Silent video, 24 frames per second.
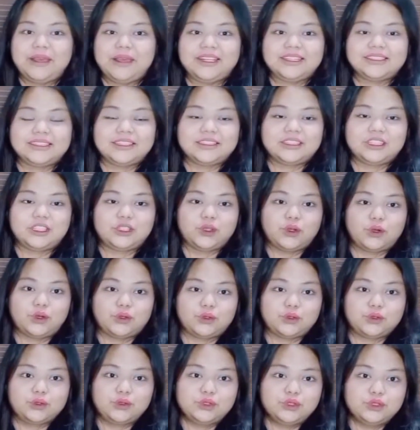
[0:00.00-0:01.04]

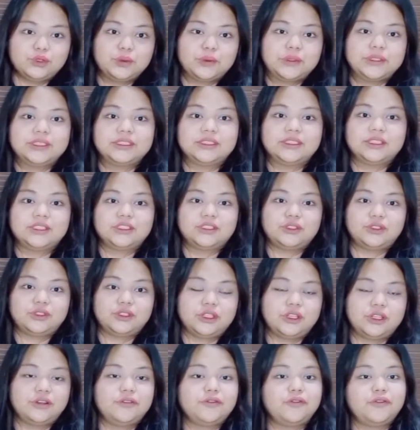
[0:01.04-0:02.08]
Sitorus, who is the
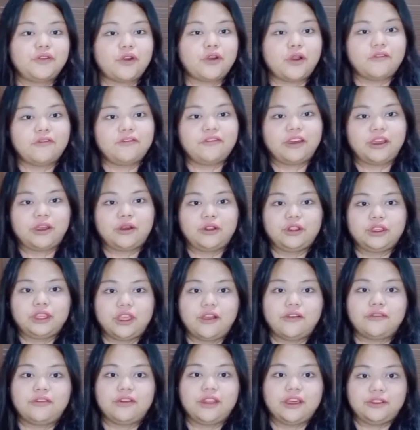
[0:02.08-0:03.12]
student from Faculty
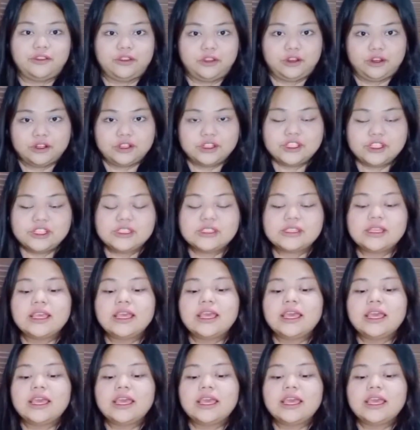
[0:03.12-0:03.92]
of Letters